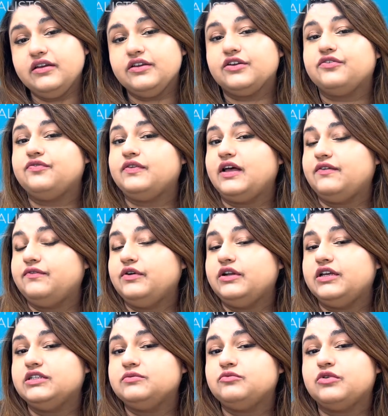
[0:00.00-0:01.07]
your flat foot
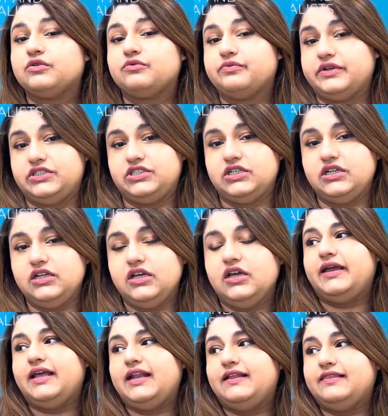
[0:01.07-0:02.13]
is more rigid,
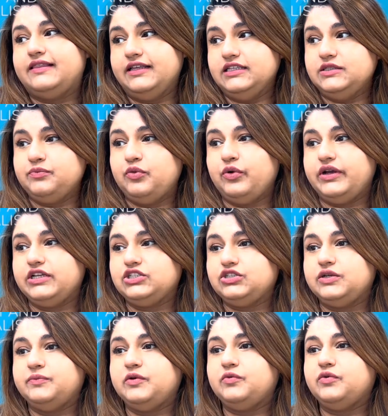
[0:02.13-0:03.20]
and at this point
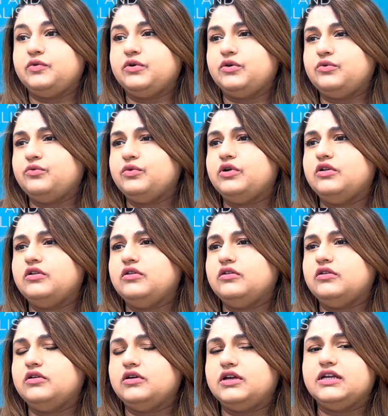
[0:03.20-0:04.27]
treatment
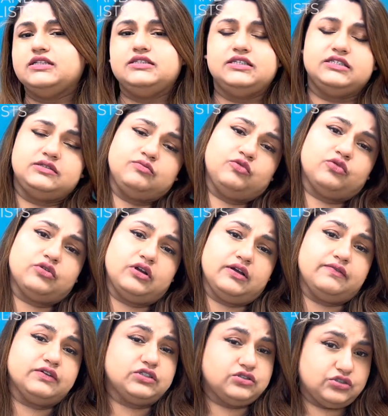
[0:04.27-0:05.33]
will consist more
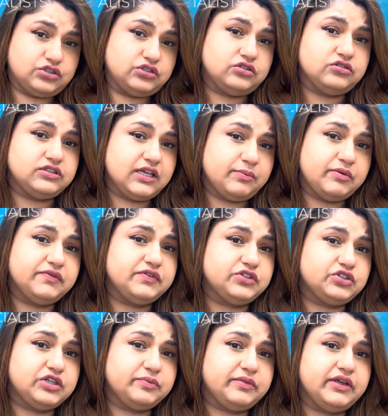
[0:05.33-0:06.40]
of a surgical type of a
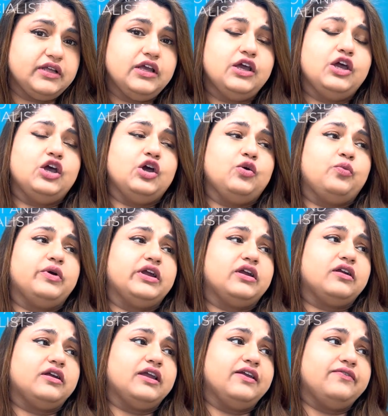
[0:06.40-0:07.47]
treatment,
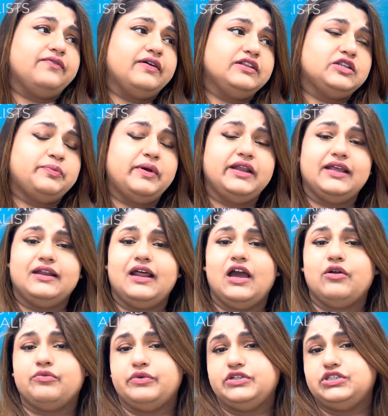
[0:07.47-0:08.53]
where if depending on
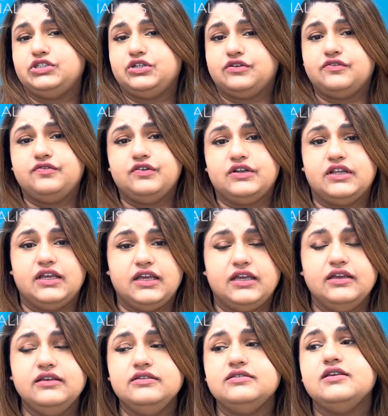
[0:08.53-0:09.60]
how rigid your foot
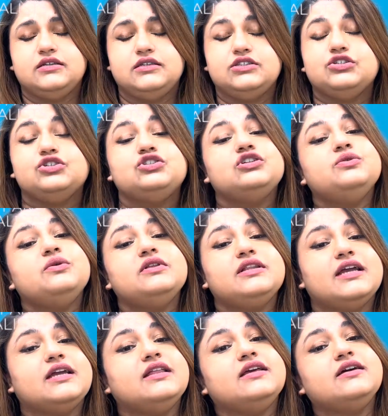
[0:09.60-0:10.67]
is, surgery will
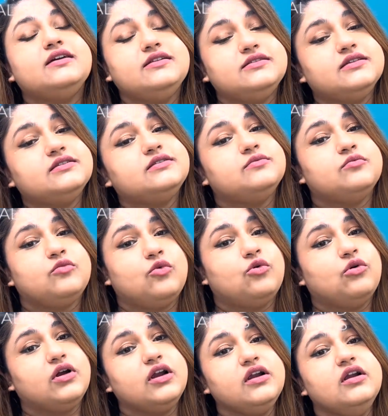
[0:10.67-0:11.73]
likely consist
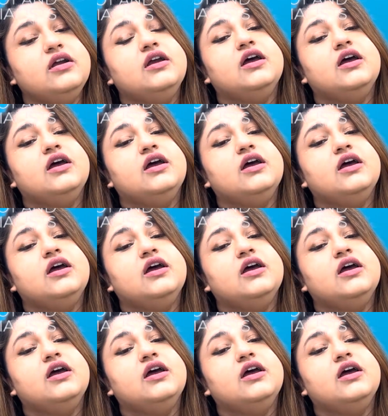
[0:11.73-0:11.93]
more